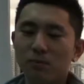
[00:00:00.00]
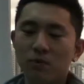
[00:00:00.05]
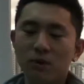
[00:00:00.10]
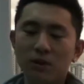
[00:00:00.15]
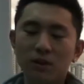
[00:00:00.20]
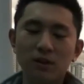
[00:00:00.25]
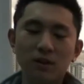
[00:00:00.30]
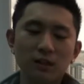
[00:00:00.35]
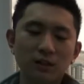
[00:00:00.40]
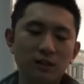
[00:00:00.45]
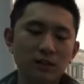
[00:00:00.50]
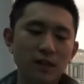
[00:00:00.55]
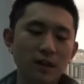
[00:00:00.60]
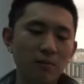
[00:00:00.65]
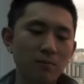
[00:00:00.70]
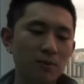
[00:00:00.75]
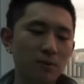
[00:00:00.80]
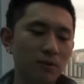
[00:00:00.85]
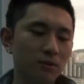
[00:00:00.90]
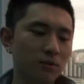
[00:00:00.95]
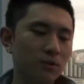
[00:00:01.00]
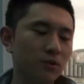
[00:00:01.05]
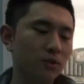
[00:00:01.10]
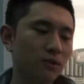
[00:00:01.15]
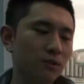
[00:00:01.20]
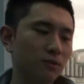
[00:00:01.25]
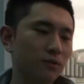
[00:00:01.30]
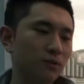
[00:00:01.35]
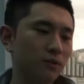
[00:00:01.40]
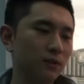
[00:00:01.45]
One of the examples
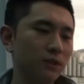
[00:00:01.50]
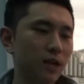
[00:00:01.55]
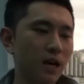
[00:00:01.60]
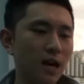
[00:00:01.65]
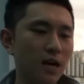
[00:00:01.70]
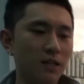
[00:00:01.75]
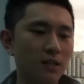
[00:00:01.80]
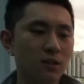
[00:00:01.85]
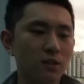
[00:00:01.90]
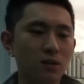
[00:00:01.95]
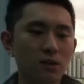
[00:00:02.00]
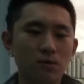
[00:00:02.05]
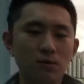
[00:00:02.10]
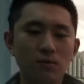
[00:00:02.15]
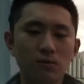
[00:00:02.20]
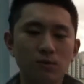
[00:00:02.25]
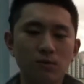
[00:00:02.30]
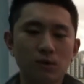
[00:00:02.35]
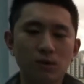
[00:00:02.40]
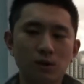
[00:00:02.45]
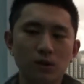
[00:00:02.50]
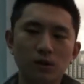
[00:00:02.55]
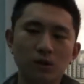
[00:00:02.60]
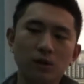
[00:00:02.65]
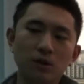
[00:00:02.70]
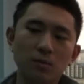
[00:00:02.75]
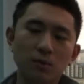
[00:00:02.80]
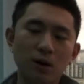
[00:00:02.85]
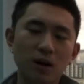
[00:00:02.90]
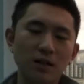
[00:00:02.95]
of a task that, or
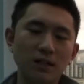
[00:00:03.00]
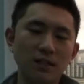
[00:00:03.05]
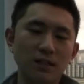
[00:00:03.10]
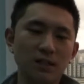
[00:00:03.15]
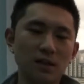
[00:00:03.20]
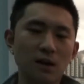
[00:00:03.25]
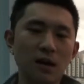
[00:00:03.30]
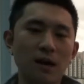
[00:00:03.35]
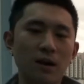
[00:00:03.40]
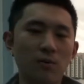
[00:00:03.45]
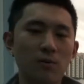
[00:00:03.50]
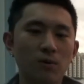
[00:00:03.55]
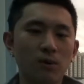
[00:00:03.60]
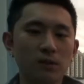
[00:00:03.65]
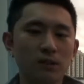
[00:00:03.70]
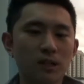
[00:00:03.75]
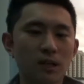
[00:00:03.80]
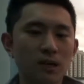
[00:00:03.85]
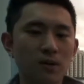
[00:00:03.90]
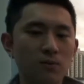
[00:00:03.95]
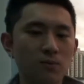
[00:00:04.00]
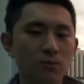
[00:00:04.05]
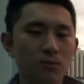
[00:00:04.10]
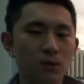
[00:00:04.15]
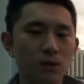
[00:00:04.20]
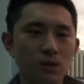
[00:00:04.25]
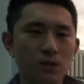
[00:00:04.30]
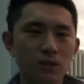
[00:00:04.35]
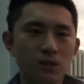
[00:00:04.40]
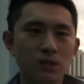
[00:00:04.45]
a project that I worked on
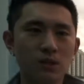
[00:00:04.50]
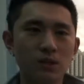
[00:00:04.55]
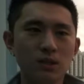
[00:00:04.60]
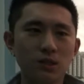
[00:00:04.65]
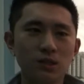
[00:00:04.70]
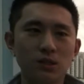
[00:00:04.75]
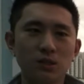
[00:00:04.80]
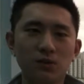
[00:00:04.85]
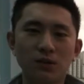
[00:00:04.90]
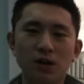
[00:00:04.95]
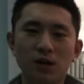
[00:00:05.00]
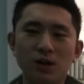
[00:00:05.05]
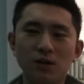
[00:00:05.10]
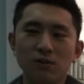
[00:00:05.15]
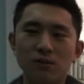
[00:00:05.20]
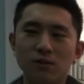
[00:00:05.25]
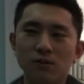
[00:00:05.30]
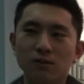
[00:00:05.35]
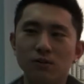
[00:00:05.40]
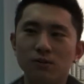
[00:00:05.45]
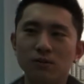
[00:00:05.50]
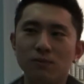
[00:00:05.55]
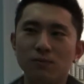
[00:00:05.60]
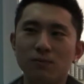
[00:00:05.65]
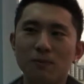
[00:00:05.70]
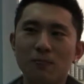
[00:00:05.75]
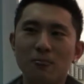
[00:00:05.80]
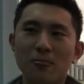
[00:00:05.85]
was in regards to the